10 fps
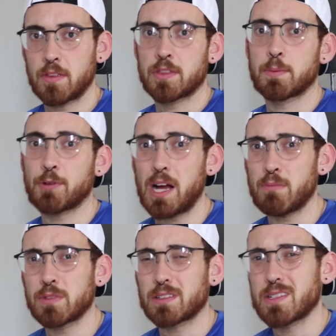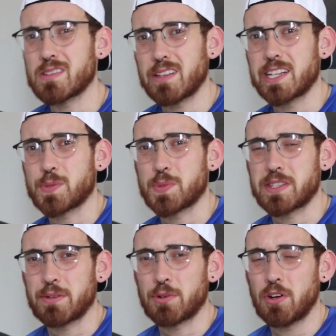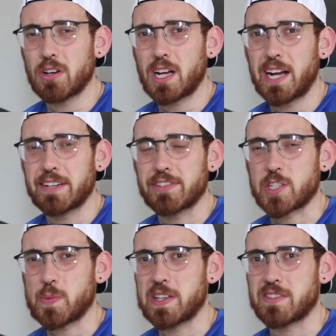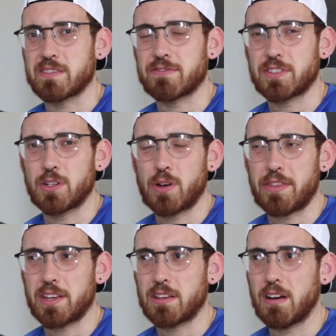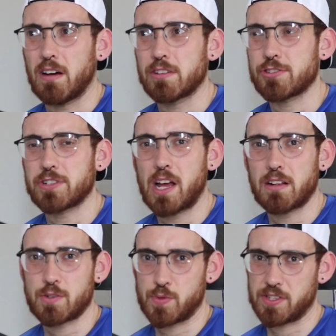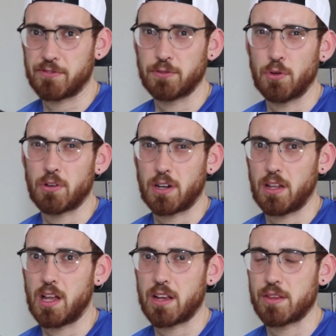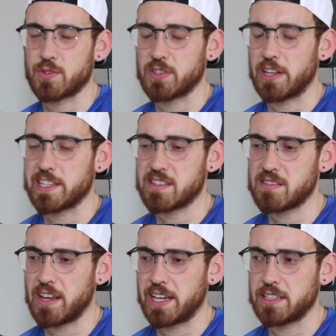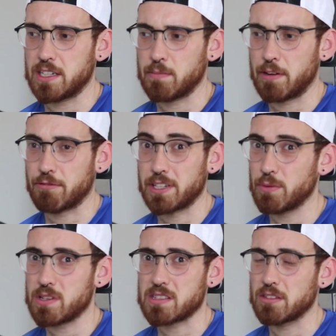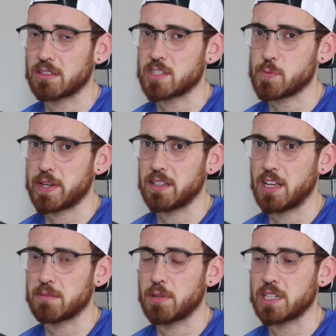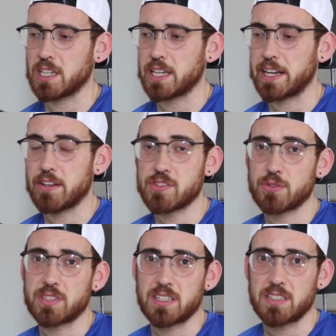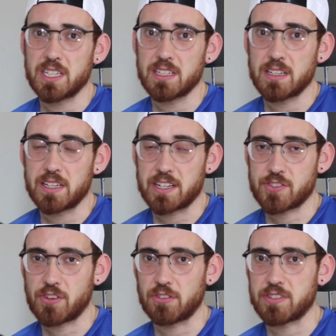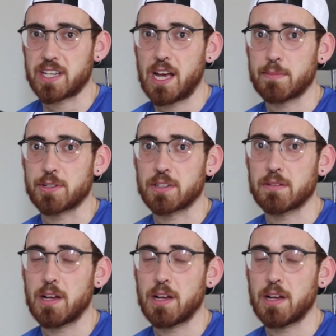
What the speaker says: The problem with those lights was they were all kind of expensive. You know, I think $100 was the floor on a lot of those lights, and I really wasn't looking to spend a lot of money, and I also didn't need an external tachometer.